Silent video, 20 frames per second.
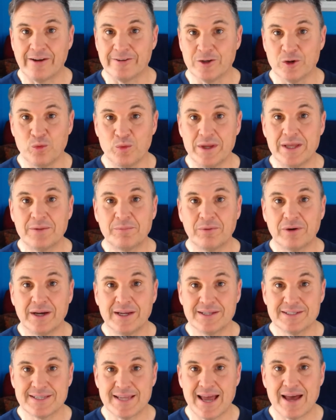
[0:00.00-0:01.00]
how your week
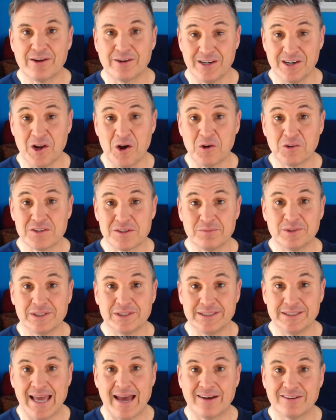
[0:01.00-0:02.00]
plays out, and
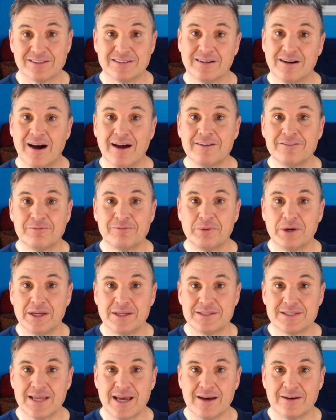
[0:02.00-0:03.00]
ultimately how your life
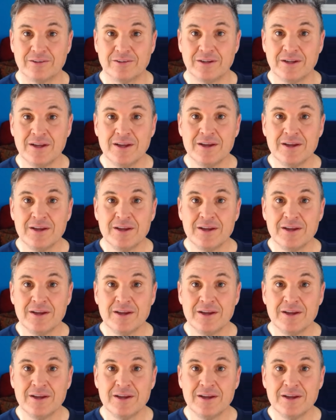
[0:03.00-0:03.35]
plays out.